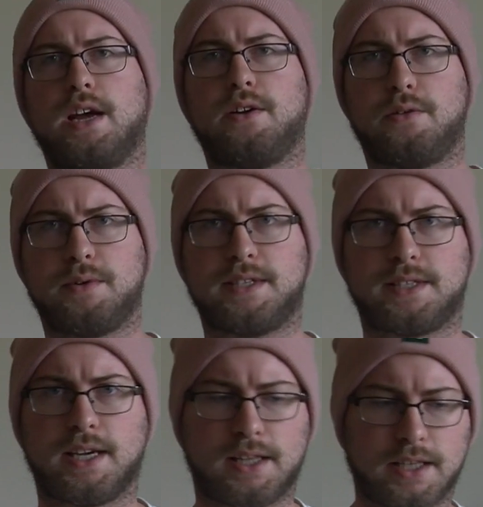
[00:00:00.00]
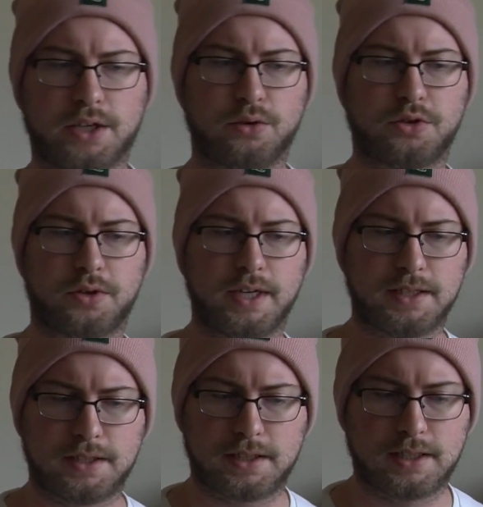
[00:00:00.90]
breaking down and
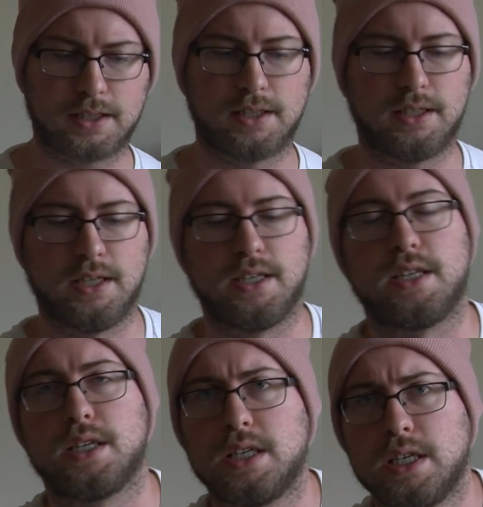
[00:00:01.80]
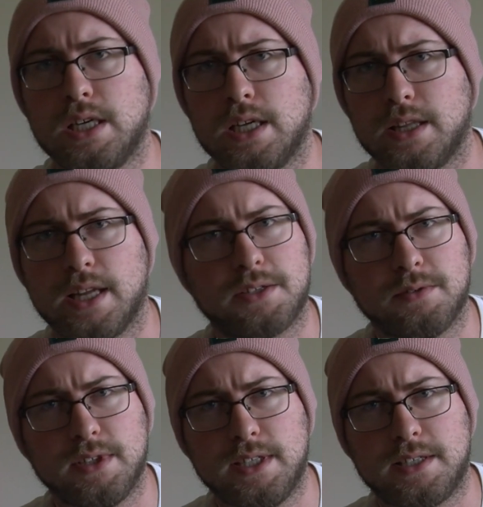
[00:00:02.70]
recycling nutrients, and
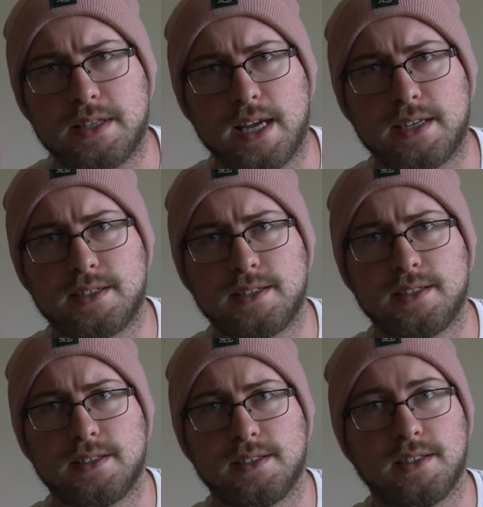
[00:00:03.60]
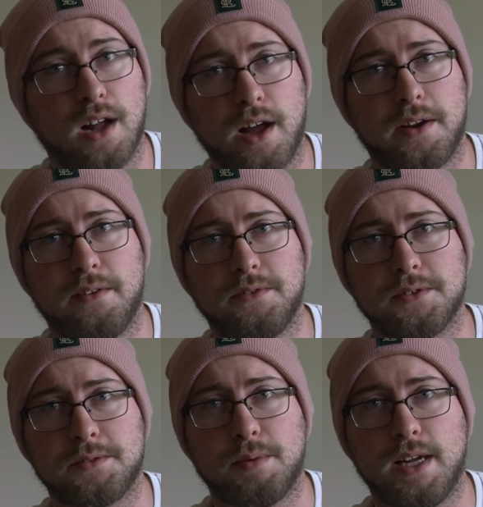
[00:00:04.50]
that's what leads to that
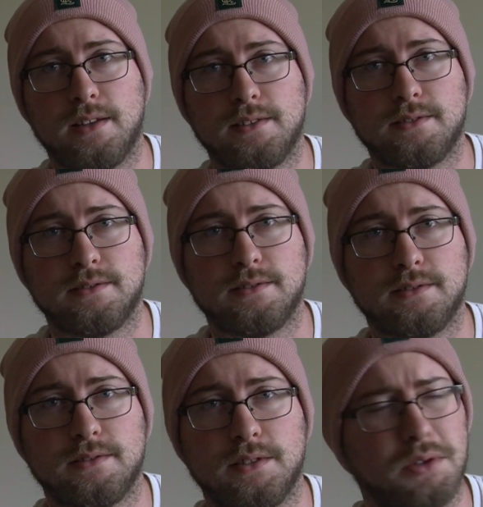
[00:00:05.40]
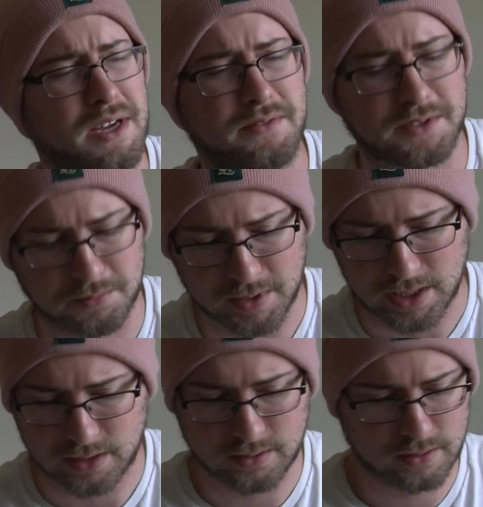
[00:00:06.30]
god-awful smell. Oh
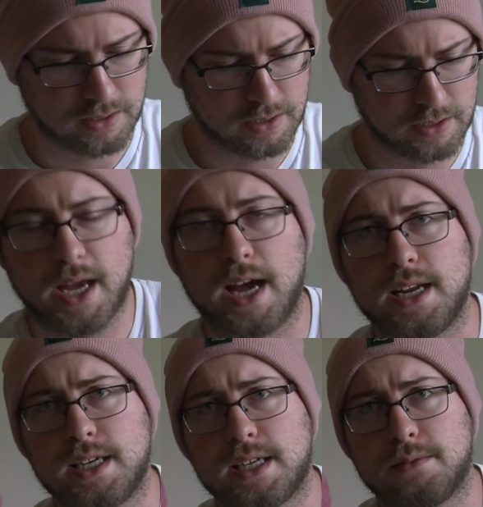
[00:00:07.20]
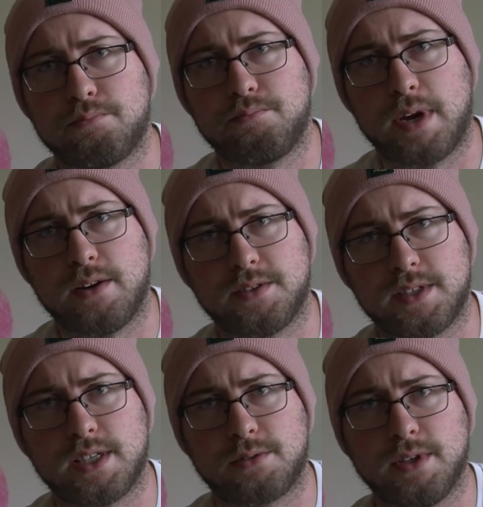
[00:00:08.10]
heavens me. The symbiotic
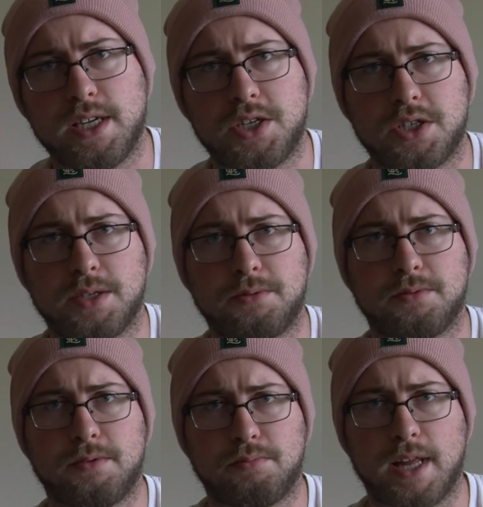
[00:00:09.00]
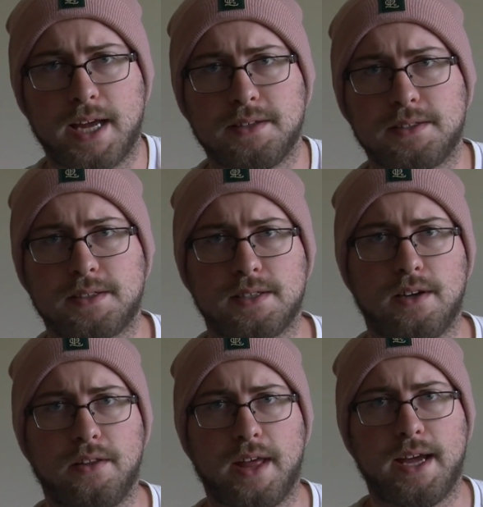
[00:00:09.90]
and parasitic relationships with
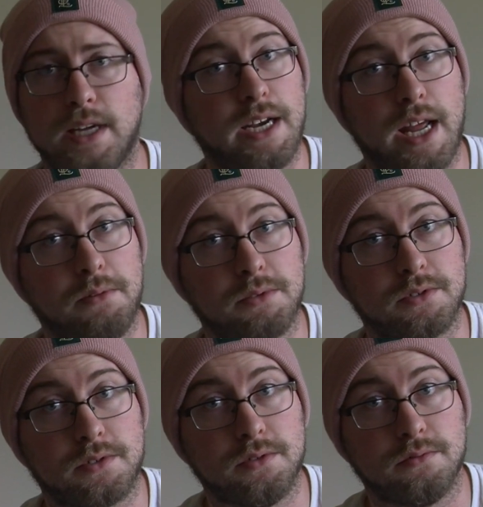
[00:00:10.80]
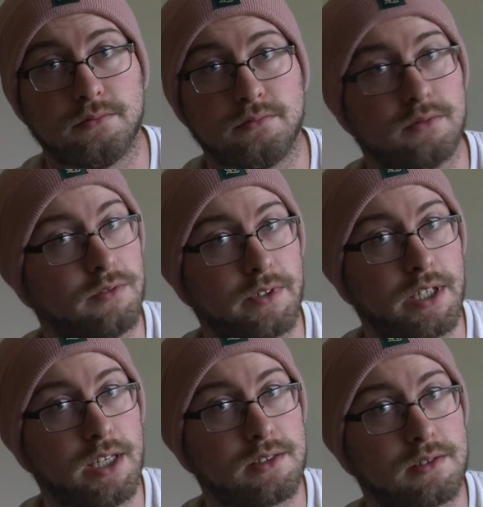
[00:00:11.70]
plants, and animals too.
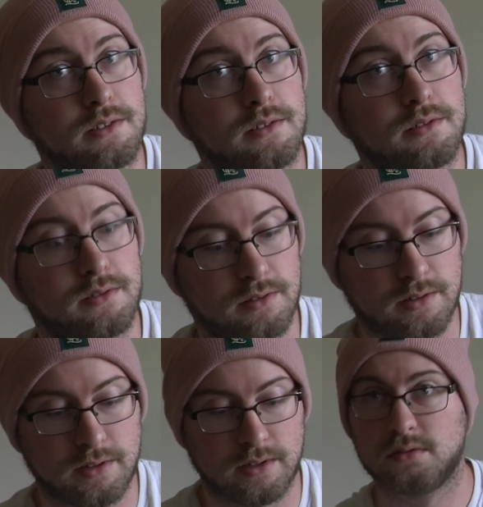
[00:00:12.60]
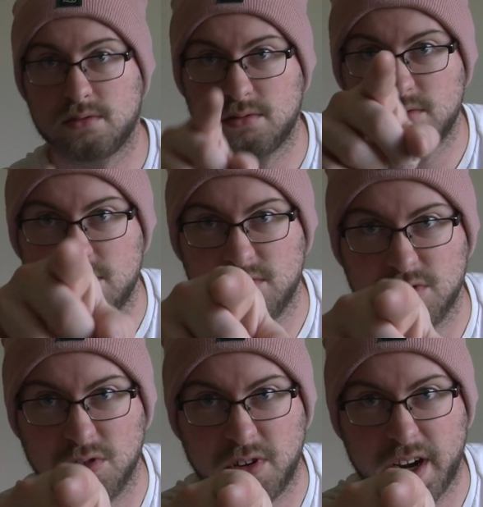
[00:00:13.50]
Don't forget us. Yes,
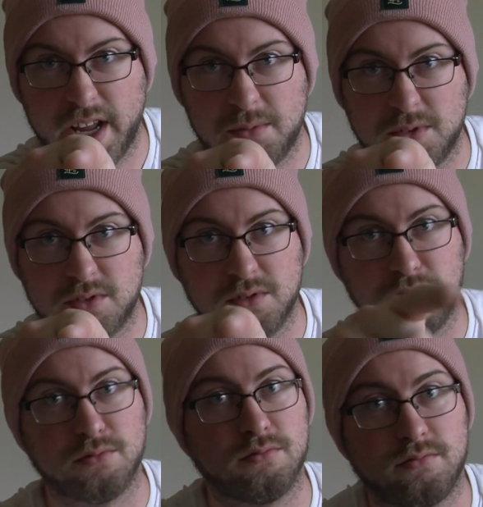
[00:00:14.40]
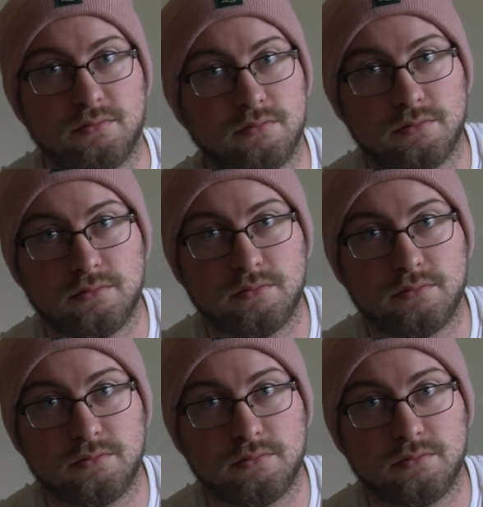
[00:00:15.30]
you're an animal too.